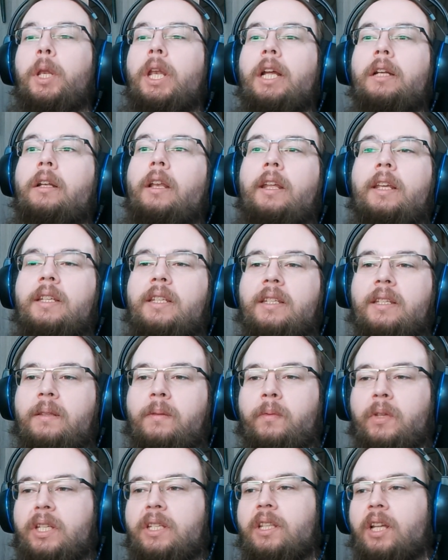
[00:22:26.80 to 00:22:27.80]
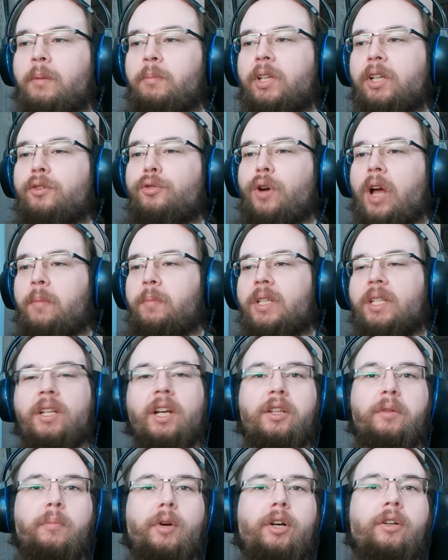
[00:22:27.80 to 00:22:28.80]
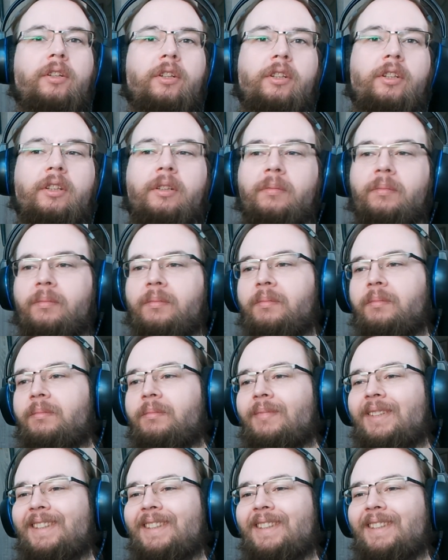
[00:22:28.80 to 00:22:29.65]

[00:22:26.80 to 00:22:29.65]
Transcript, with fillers: I mean, at least this time the crime is not murder.